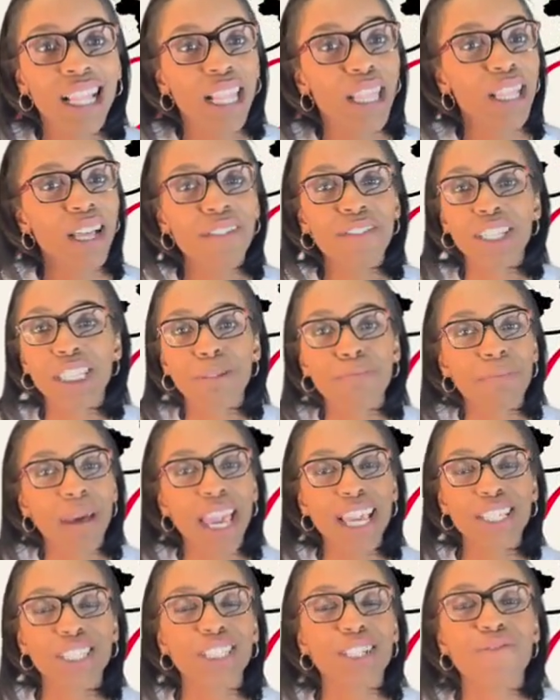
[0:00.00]
Love is
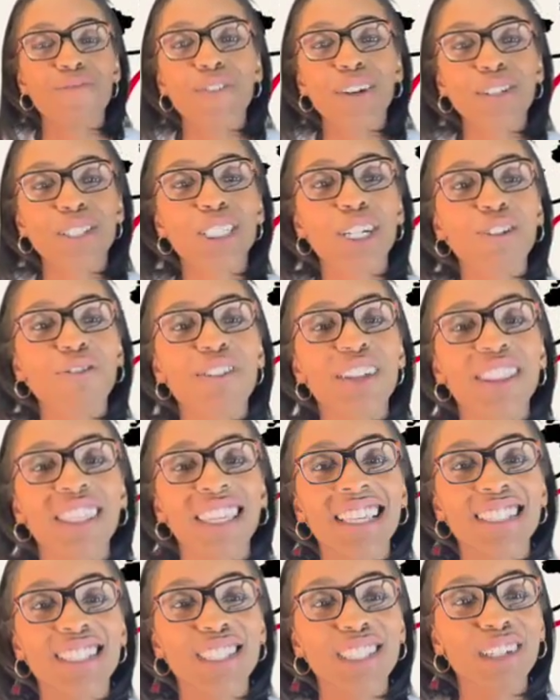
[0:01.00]
patient. 1
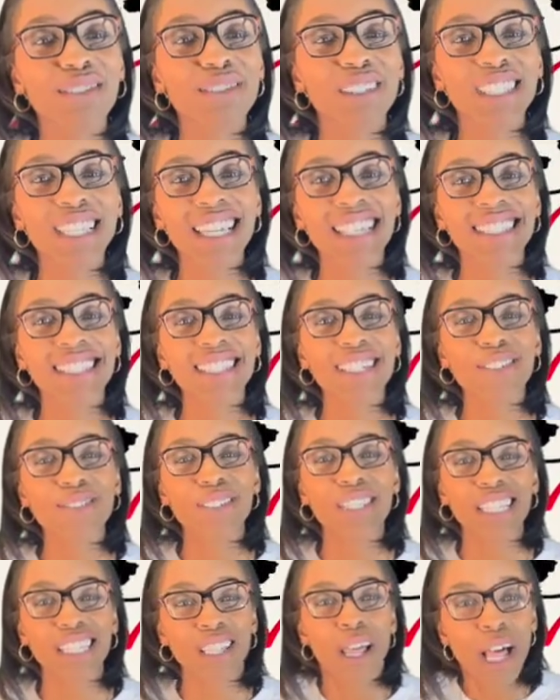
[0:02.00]
Corinthians 13
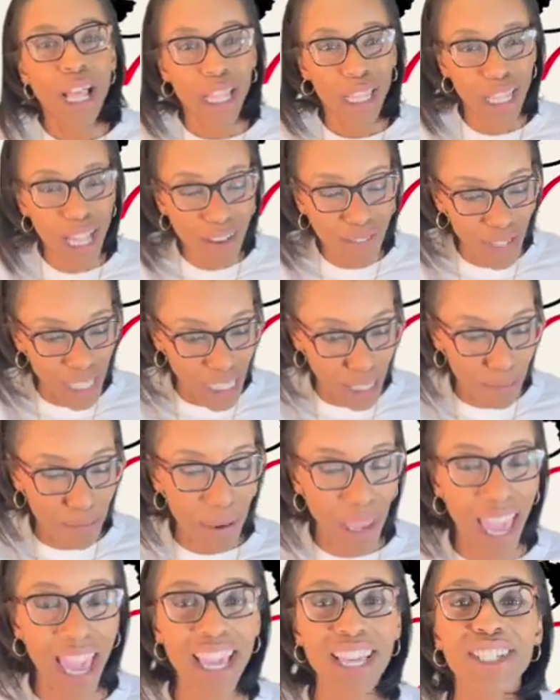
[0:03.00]
tells us love is
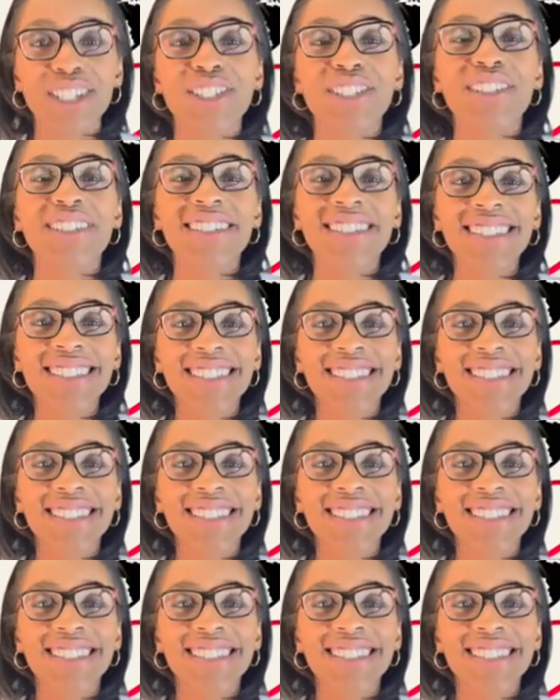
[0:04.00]
patient.